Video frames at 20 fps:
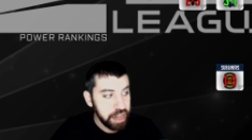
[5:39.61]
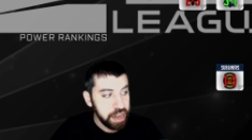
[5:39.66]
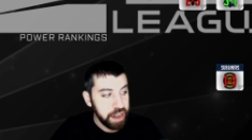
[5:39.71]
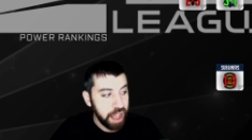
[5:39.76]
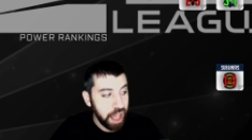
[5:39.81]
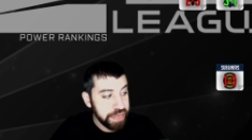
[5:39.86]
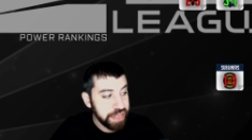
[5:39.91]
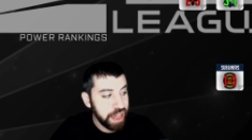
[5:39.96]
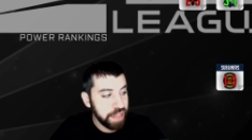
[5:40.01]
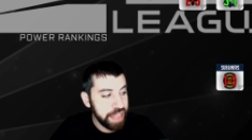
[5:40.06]

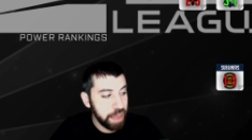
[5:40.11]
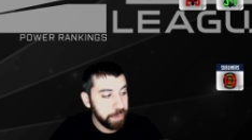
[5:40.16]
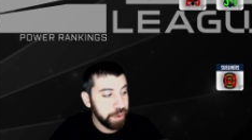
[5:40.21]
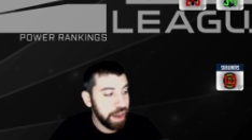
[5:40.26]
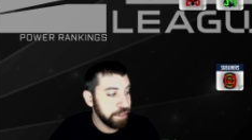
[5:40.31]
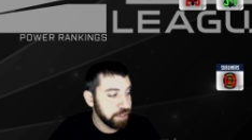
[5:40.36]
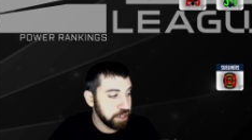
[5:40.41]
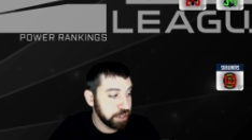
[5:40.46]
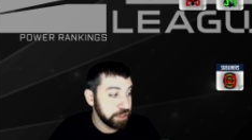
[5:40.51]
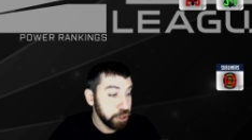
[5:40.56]
and then they would
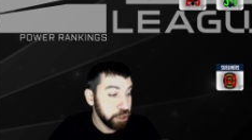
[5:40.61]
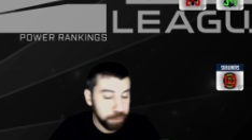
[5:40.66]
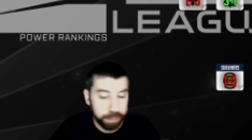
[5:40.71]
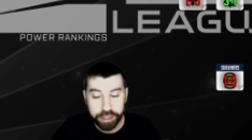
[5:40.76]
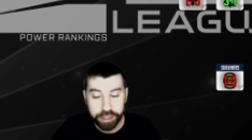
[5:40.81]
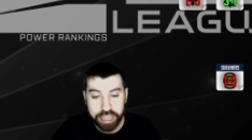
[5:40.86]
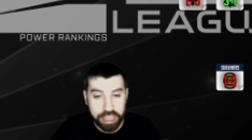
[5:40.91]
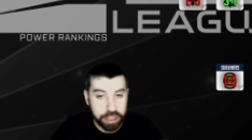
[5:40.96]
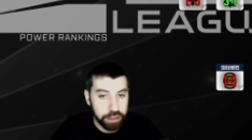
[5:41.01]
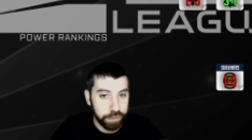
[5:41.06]
have to still
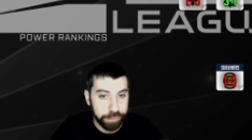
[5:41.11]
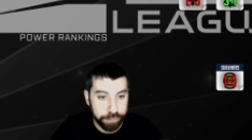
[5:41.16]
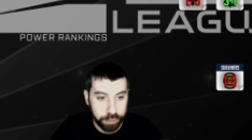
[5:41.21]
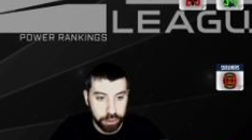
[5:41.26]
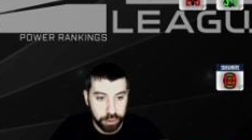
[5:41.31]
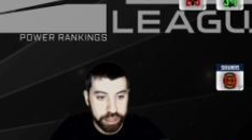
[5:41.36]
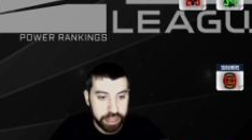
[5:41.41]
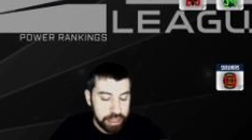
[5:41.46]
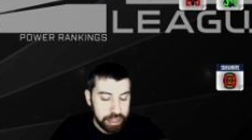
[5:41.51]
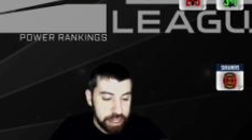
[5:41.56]
play either
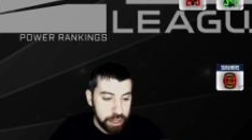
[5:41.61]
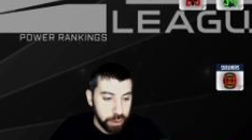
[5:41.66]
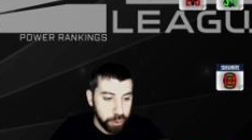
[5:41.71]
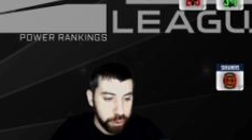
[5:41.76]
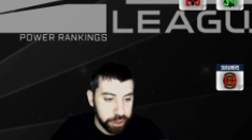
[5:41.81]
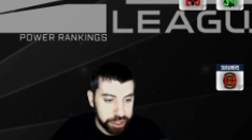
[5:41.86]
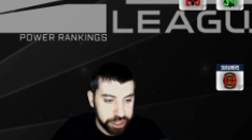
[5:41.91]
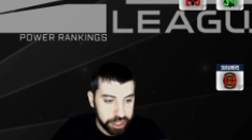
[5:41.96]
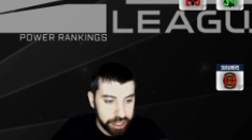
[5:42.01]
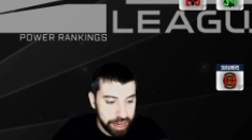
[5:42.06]
Florida
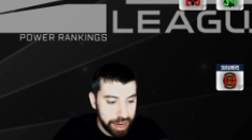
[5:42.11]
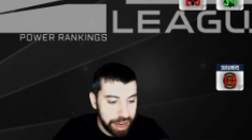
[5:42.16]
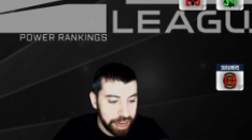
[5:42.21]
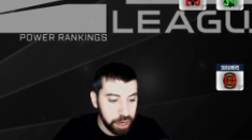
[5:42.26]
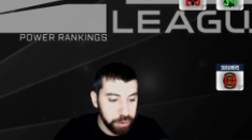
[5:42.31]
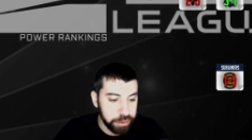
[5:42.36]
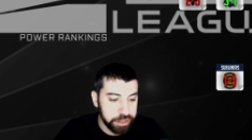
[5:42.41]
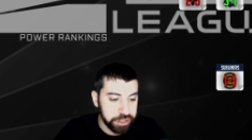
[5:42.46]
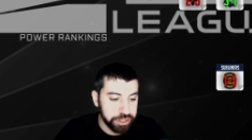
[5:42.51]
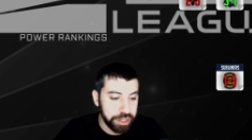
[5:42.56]
or
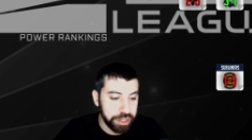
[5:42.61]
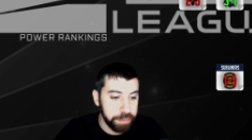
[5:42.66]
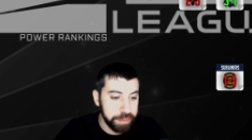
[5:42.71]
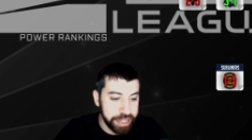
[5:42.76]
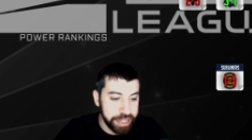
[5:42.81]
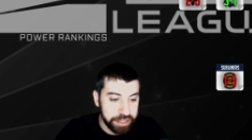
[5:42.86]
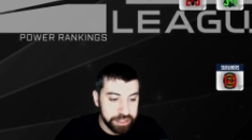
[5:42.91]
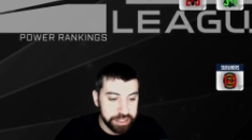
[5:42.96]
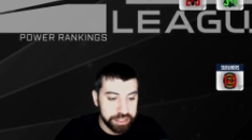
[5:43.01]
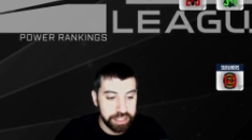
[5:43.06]
Chicago in some some
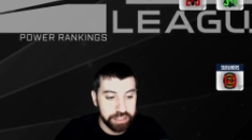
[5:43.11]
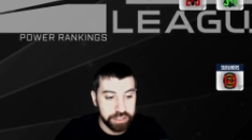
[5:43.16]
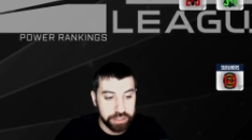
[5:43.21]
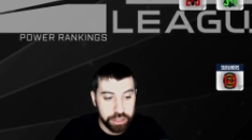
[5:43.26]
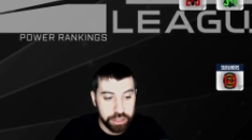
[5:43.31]
instance.